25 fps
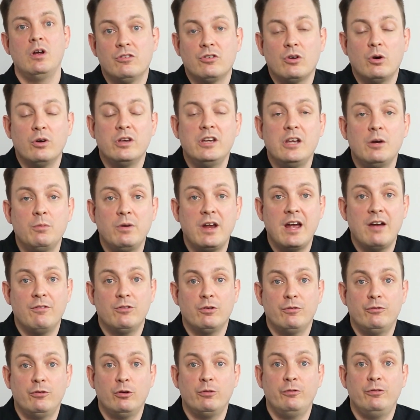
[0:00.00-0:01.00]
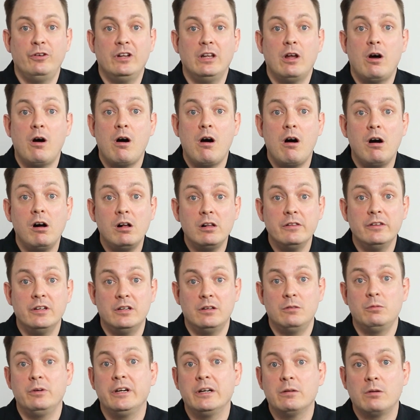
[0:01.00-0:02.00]
Here we have to fulfill all the
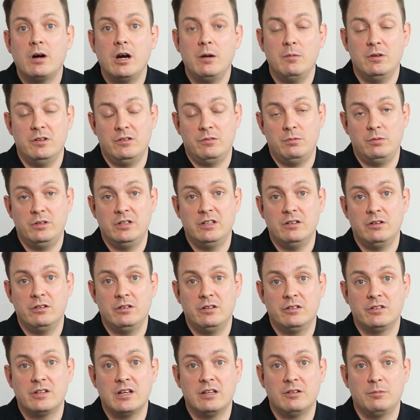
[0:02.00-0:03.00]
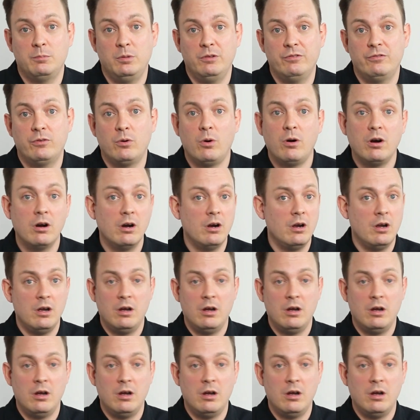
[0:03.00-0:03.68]
requirements we discussed before.